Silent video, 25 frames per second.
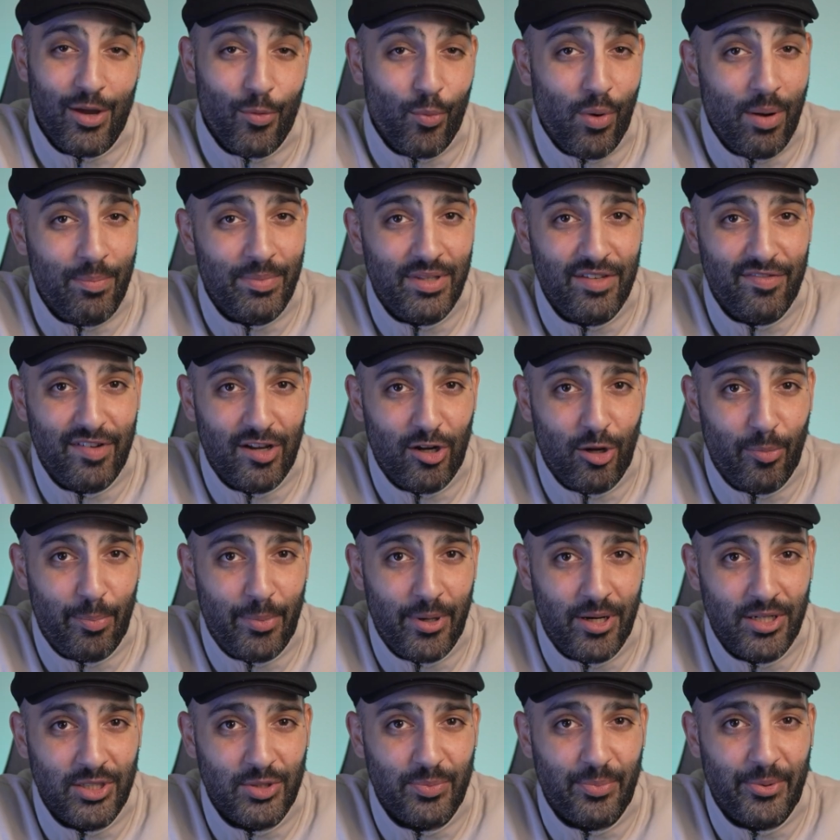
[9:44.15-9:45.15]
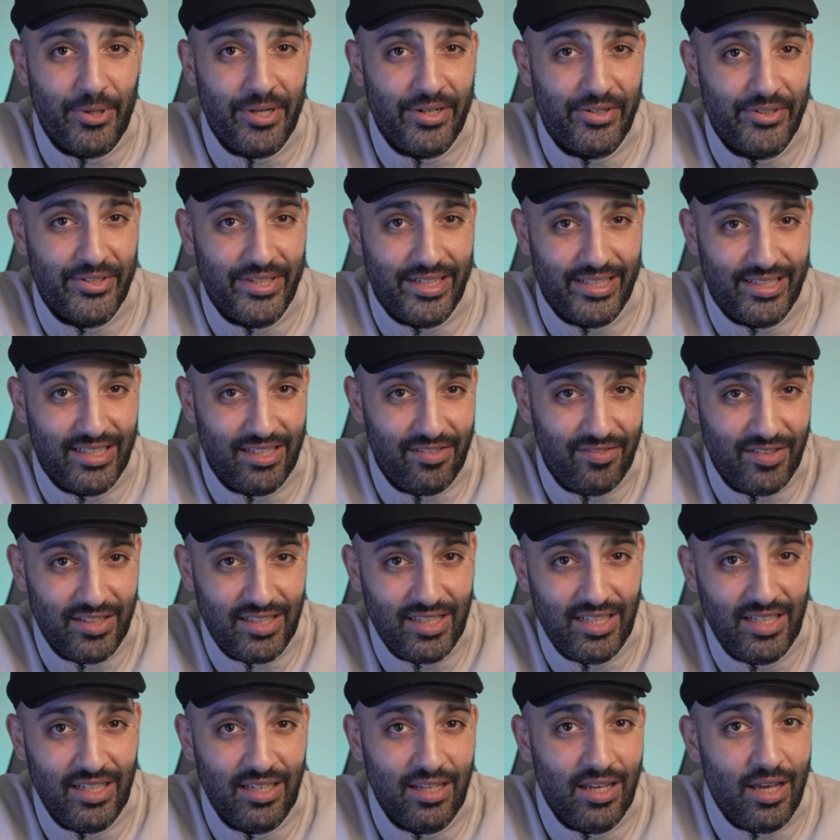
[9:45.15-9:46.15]
Web developers bring
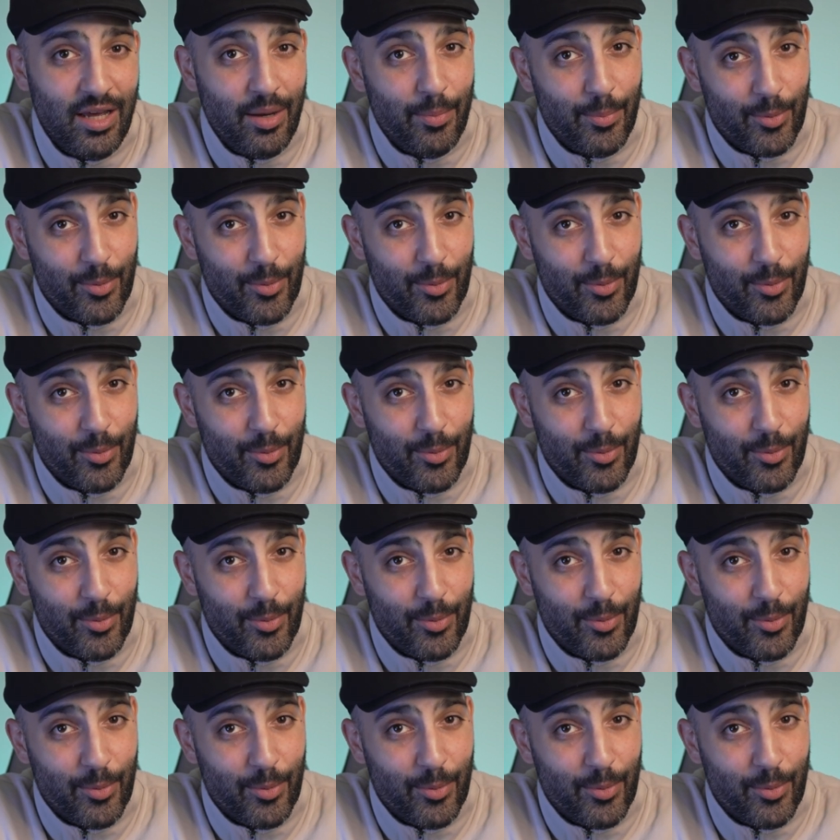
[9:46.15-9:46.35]
creativity,